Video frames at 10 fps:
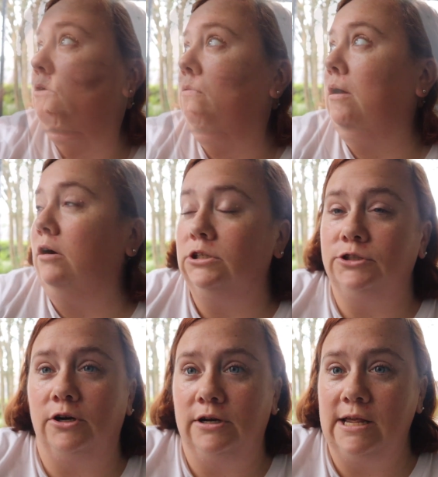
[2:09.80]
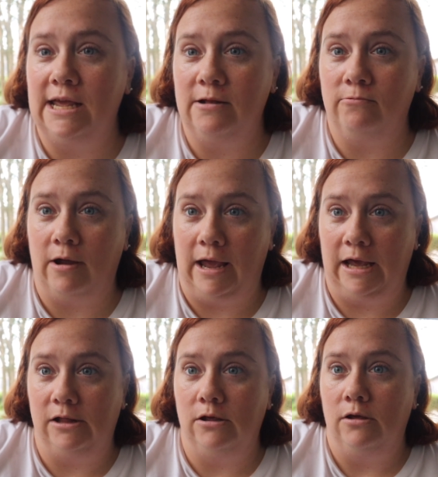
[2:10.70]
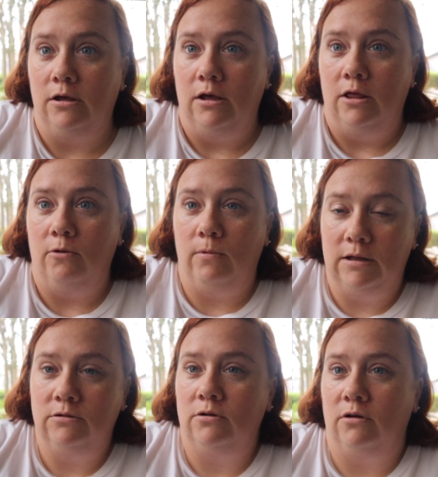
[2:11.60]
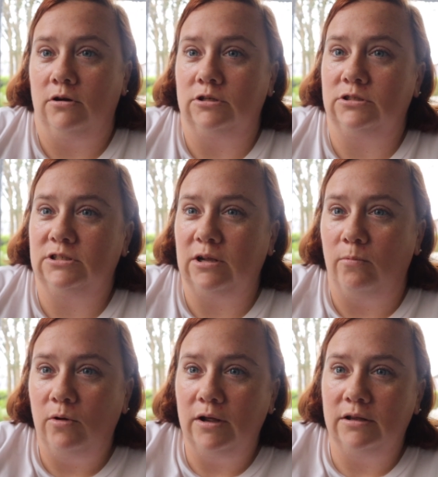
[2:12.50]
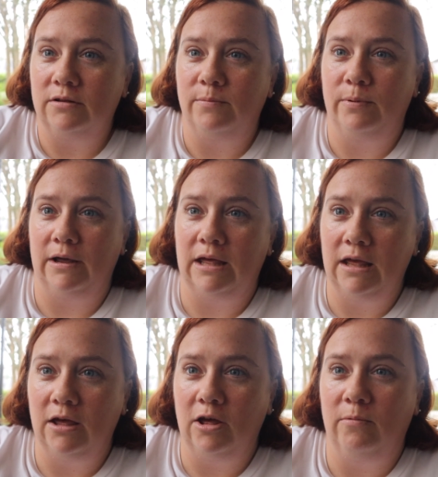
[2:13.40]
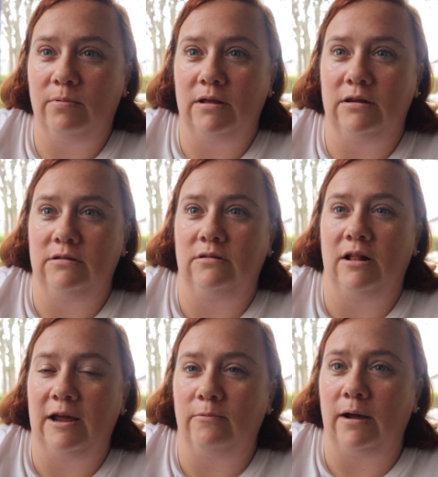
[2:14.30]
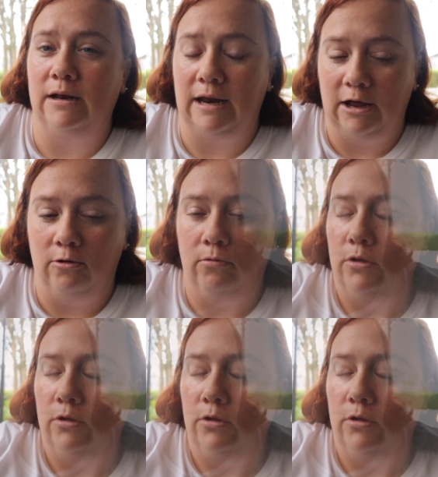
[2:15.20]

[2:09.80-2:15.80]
We are starting to get rain. The winds are somewhat picking up. It is light right now.